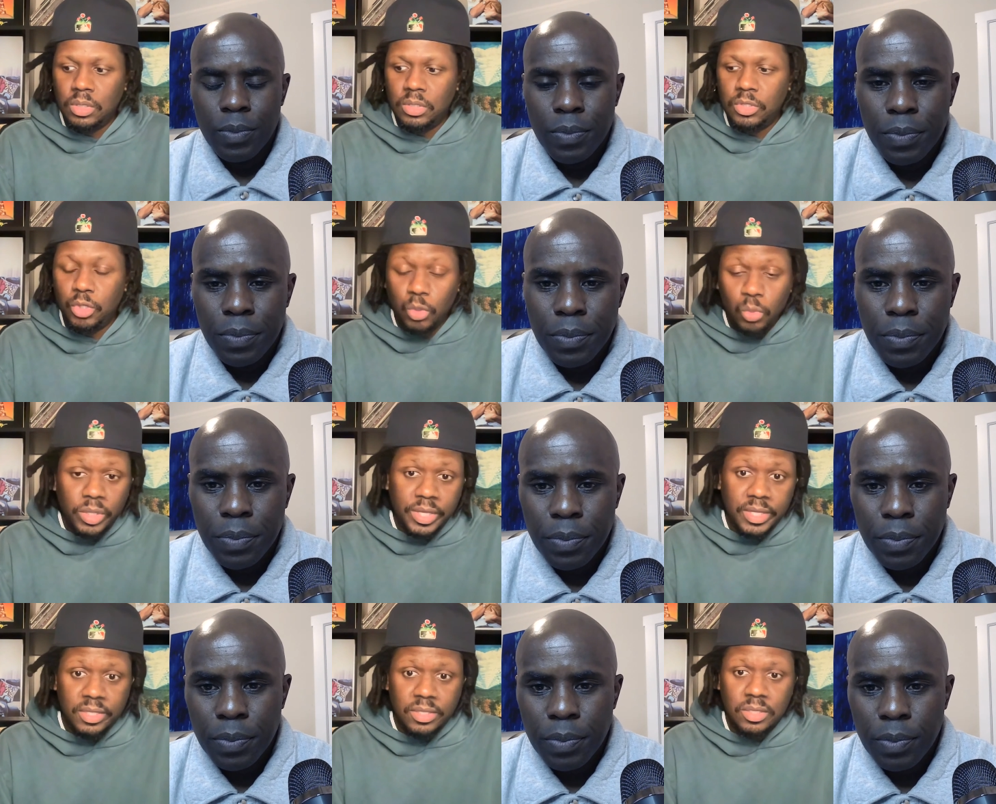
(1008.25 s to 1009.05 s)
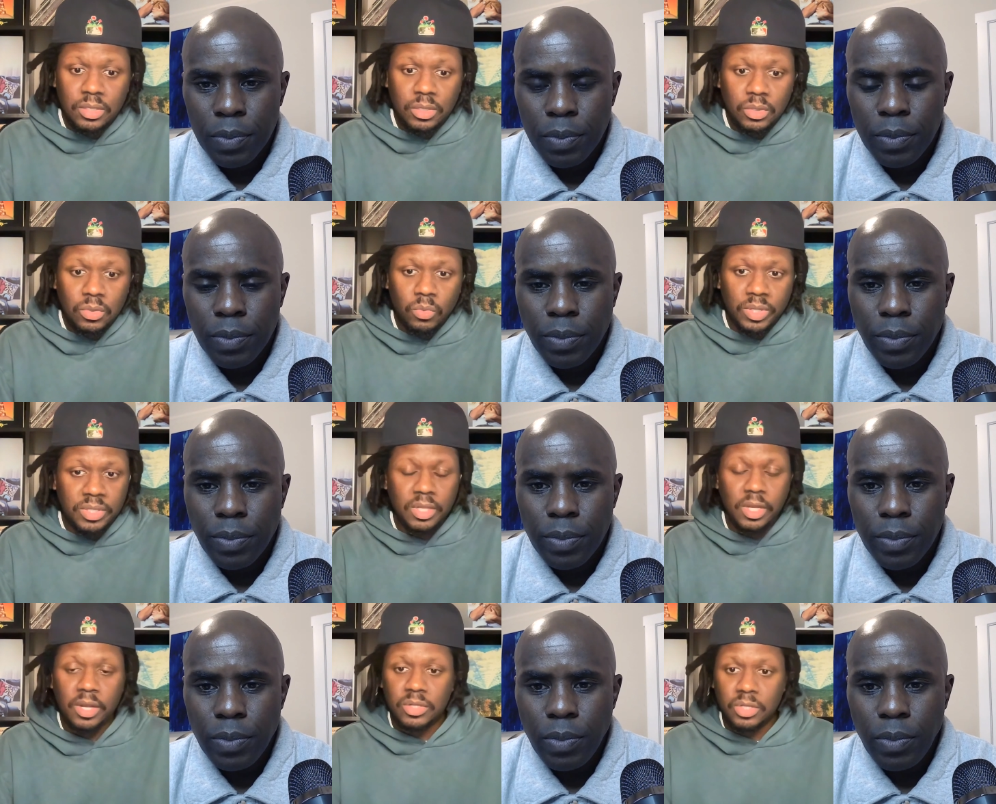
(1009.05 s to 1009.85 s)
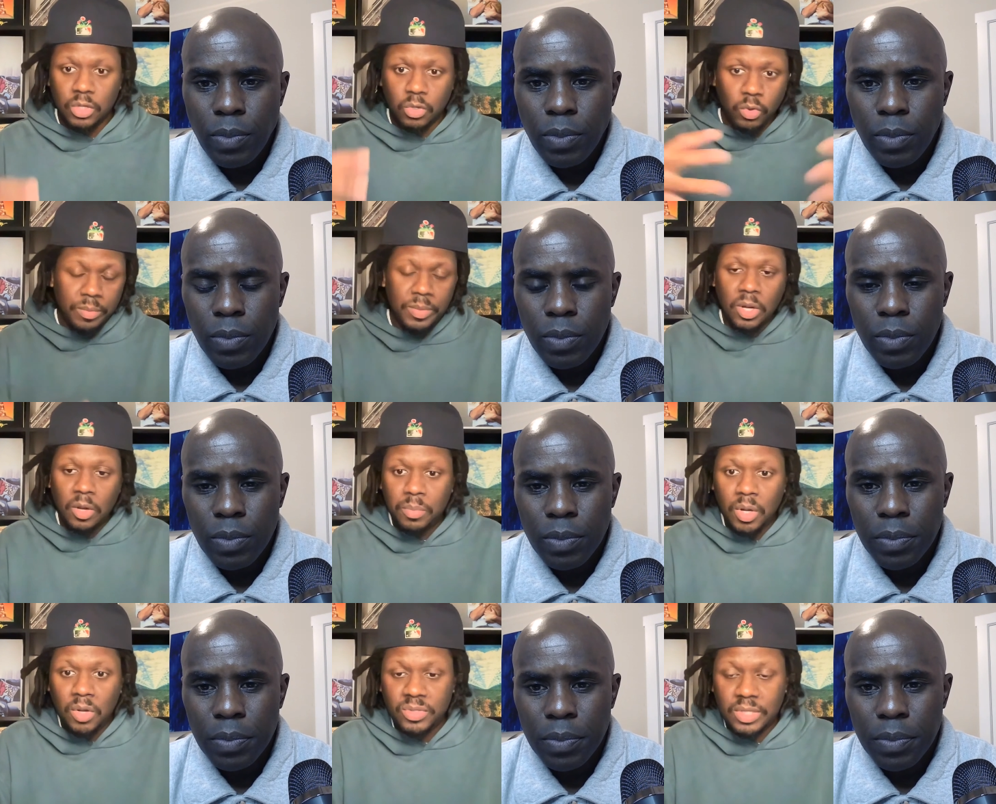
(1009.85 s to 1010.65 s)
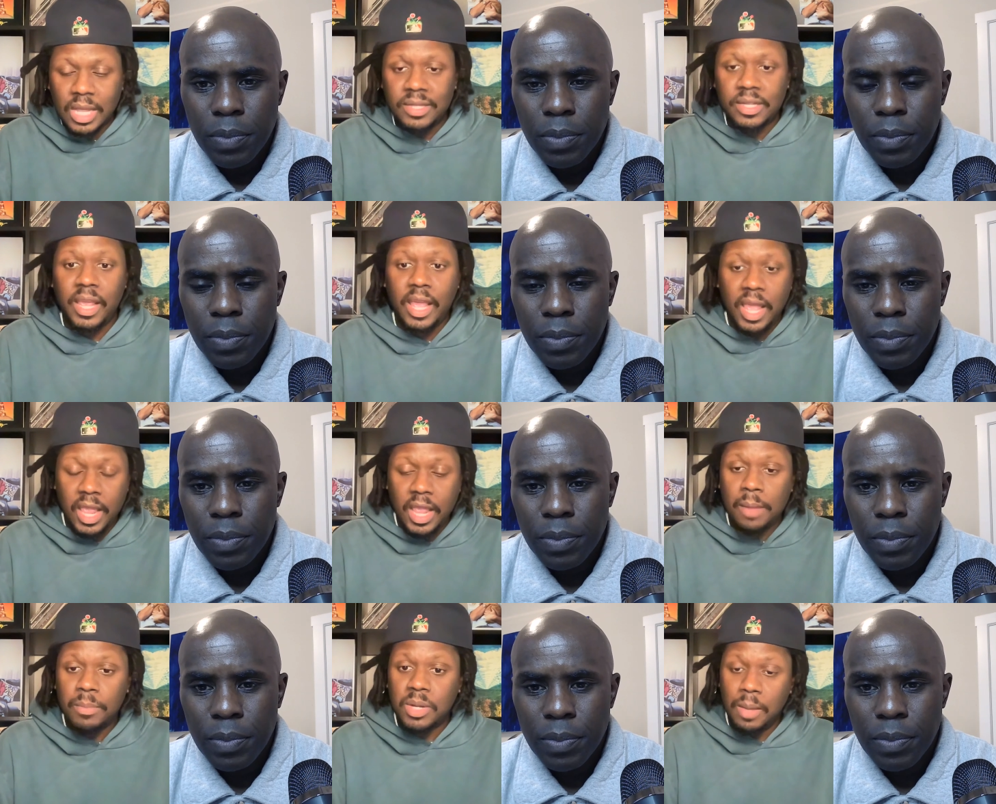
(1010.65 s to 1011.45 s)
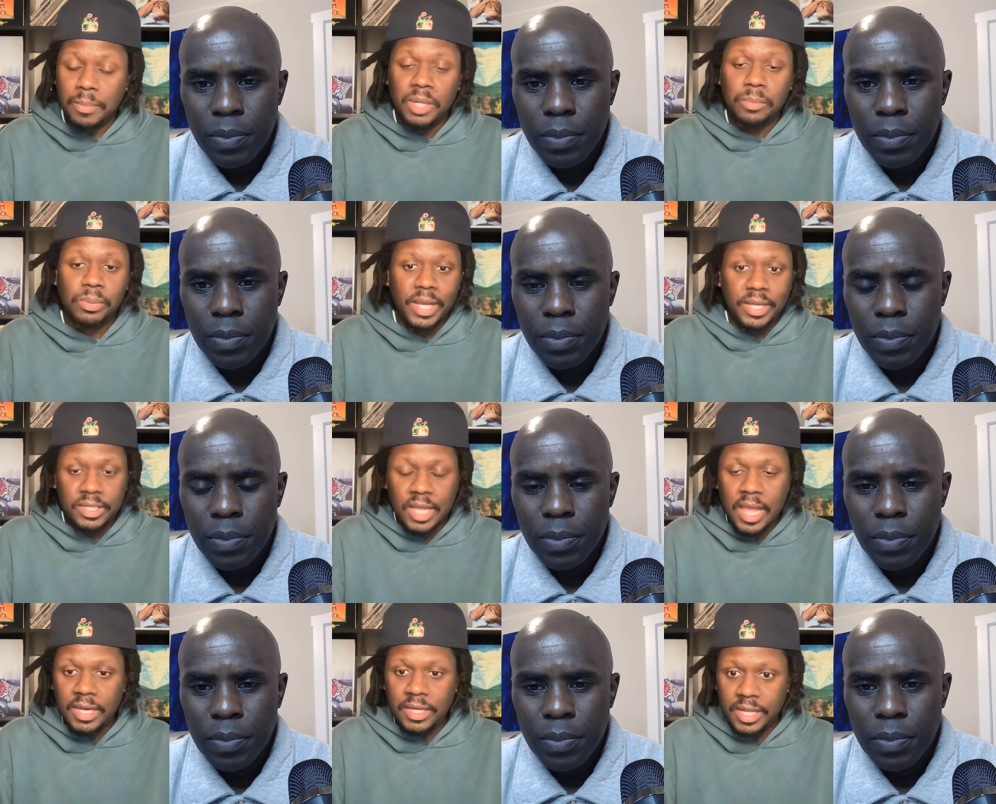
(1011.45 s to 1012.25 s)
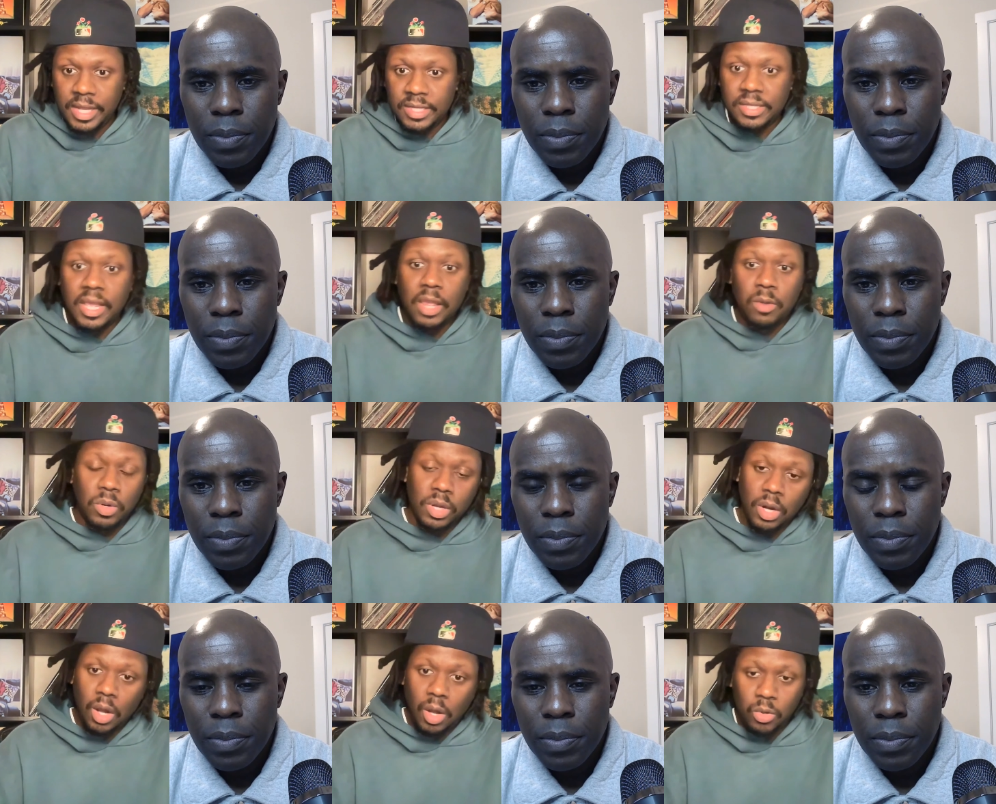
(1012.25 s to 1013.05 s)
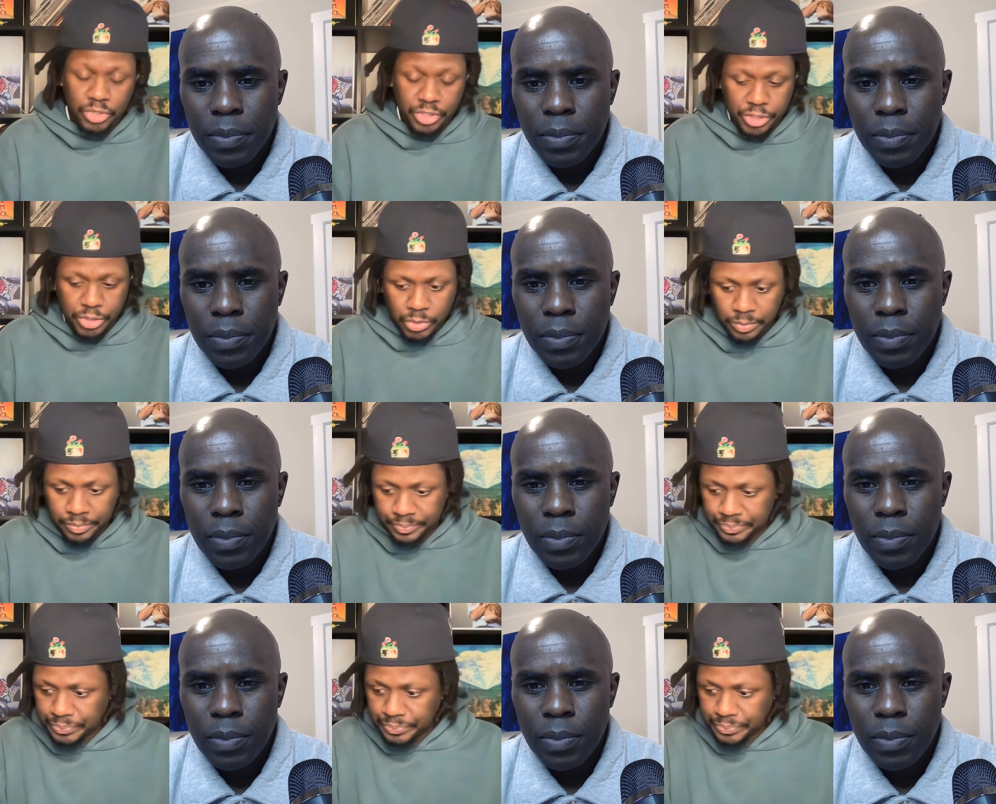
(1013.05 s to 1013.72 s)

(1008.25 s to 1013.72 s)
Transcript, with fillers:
Speaker 1: do this, once there's agreement on both sides, like, hey, I'm coming to play Tiny Desk, hey, we're gonna host you.